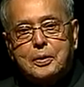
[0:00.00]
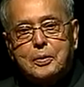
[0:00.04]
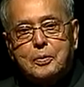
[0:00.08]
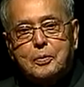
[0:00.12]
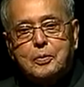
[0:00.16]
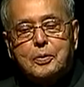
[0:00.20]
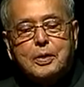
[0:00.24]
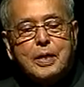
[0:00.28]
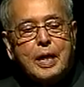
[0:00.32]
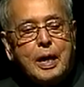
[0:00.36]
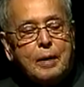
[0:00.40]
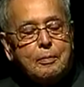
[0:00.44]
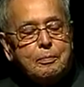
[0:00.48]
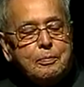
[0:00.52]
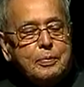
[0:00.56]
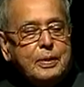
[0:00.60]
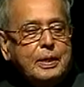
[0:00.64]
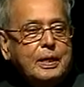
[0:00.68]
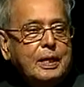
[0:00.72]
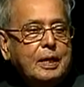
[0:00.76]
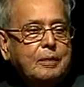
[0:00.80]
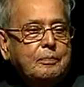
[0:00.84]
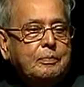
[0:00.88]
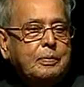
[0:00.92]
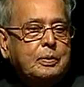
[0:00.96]
we have
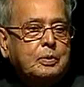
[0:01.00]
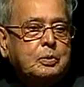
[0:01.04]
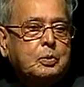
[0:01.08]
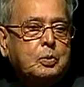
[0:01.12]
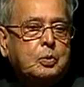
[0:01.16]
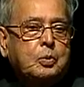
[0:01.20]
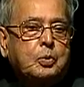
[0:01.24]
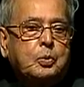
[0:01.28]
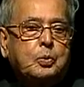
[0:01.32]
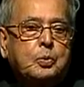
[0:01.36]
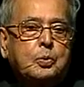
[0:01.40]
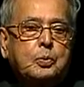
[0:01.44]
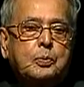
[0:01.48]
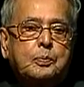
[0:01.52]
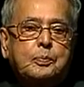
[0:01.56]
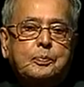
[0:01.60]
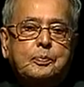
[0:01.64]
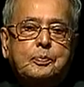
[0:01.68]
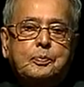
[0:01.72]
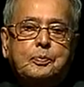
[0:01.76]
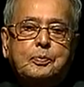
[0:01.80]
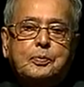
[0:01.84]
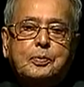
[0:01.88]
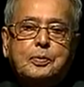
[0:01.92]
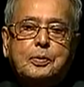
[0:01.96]
been able to
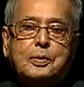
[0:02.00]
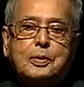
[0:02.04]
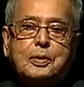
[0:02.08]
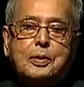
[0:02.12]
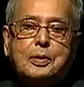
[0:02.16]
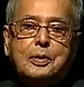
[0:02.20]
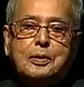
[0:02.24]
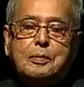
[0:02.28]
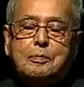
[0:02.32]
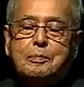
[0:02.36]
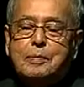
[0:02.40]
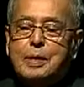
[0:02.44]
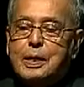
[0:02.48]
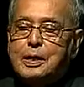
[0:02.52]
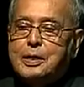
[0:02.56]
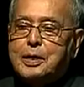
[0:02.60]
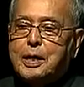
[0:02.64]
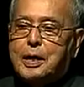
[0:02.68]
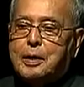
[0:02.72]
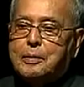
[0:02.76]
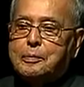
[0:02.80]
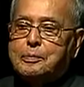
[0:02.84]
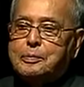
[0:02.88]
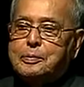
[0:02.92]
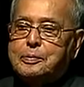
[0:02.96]
build
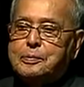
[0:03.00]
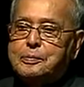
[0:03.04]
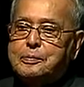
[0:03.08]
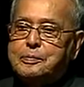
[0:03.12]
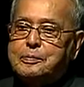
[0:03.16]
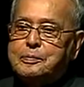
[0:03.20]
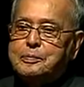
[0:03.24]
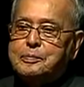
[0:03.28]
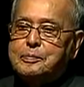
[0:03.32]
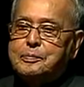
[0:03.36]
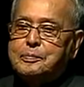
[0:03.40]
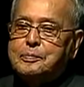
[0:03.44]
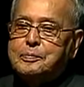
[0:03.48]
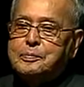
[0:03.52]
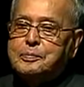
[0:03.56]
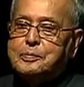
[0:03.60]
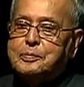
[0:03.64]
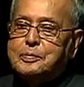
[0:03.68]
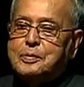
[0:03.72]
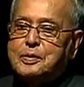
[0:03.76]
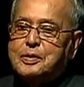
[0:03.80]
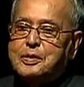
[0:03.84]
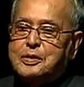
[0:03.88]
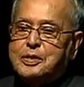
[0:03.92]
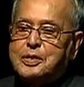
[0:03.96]
up
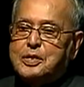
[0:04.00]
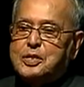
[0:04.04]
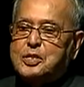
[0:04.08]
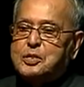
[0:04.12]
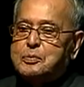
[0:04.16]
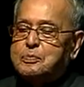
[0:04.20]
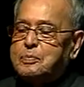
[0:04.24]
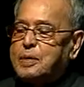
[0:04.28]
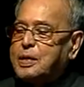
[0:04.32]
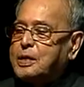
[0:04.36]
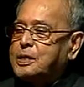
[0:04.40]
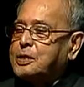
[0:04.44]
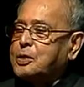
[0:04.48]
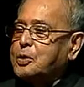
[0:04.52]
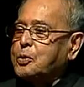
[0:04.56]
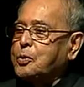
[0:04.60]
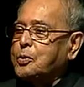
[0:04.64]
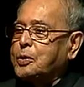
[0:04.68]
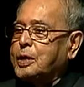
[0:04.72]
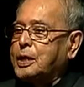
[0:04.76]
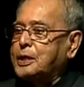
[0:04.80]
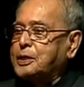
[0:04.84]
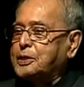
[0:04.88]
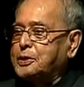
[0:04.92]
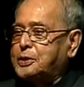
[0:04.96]
a smart
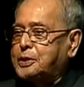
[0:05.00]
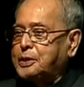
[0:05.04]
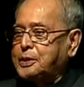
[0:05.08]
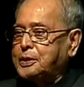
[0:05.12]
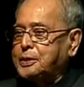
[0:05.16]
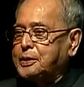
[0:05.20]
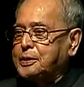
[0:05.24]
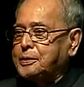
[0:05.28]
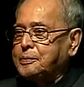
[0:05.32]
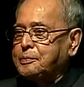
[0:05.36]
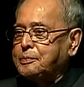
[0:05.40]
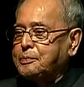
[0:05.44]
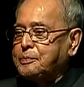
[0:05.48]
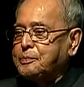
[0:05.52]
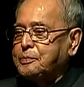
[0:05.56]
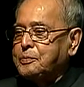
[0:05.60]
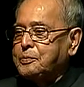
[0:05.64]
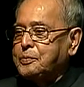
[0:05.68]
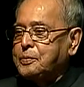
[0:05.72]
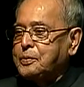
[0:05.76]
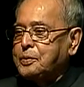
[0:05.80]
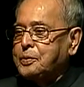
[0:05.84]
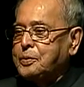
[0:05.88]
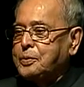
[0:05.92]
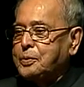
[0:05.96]
locality
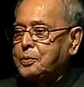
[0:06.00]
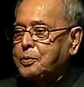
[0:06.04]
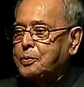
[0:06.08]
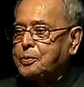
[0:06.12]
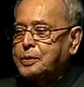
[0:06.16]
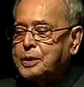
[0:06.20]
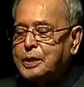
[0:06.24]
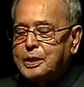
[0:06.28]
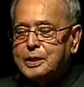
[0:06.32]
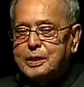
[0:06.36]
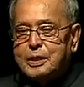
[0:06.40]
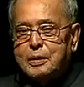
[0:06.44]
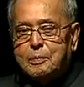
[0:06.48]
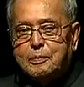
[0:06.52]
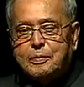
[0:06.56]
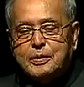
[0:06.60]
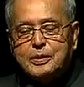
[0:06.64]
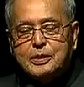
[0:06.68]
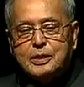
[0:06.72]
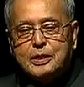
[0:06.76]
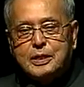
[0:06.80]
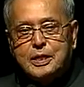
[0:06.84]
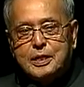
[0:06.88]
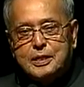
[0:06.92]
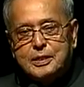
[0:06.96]
within the
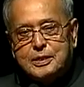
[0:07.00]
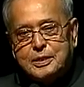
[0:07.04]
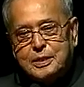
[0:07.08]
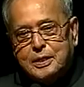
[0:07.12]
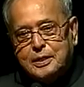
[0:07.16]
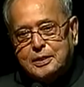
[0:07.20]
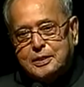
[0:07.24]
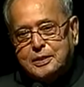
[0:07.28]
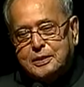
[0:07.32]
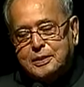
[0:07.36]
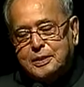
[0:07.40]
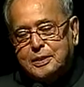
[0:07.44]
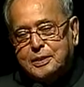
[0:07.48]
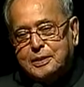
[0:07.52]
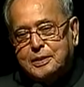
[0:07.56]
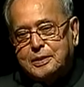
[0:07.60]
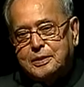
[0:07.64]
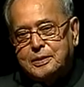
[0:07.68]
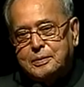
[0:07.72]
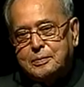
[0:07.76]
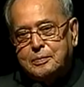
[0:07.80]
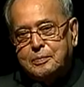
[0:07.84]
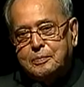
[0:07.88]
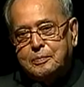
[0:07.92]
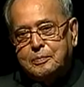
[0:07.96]
President's estates
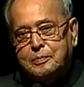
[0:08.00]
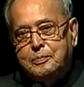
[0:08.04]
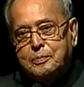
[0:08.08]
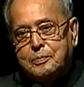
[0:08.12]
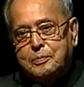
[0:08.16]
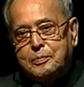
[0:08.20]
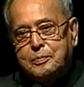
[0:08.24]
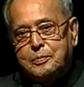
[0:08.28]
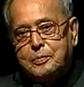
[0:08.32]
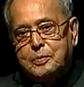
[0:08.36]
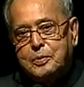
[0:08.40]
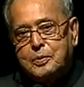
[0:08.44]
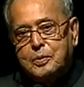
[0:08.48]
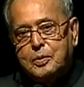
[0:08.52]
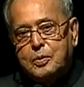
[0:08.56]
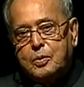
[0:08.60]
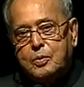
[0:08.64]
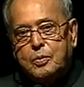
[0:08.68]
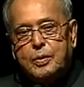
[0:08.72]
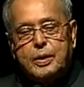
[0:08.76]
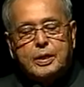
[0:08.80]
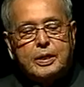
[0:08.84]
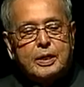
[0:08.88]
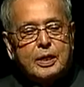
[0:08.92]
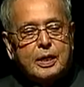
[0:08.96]

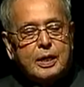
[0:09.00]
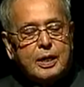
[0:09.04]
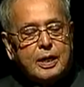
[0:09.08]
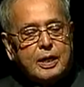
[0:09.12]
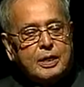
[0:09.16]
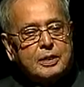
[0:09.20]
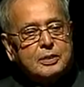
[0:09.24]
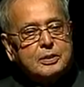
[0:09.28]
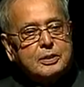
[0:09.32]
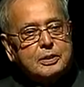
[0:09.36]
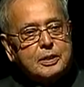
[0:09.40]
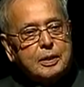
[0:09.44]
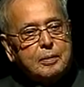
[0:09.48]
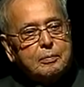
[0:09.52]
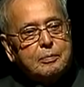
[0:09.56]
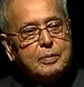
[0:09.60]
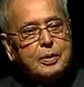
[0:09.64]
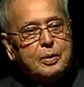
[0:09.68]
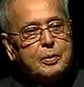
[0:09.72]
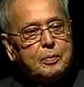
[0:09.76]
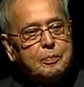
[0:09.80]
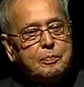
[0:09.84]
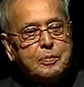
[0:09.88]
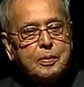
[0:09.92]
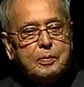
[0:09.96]
where a large number
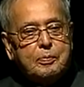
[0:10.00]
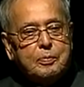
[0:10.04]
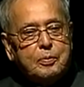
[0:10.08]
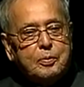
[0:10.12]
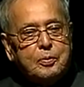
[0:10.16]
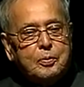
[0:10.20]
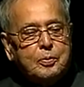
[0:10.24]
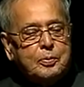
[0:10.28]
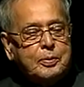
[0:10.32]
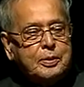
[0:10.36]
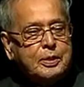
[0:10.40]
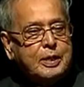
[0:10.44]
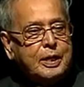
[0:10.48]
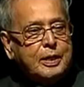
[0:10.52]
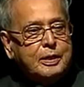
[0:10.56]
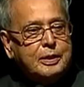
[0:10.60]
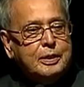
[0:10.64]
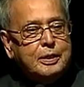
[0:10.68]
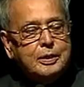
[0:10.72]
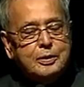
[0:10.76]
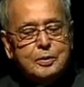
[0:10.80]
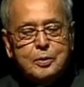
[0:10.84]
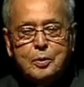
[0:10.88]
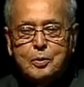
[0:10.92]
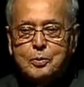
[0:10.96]
of people, which I
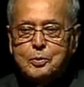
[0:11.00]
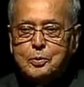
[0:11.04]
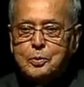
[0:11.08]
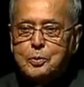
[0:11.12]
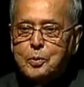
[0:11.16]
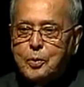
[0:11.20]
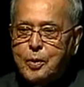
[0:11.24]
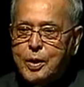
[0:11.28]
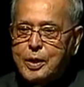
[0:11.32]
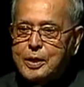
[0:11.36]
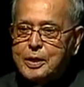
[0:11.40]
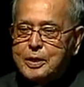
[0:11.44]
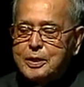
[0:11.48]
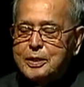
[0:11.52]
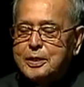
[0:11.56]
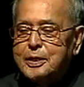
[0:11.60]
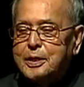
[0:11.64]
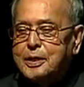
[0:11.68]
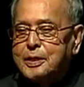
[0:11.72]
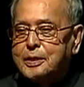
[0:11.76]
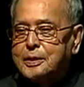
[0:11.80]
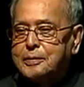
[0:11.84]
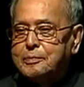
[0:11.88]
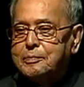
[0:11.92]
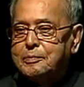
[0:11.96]
did not know
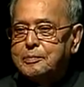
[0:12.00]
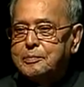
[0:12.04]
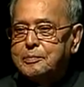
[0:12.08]
earlier,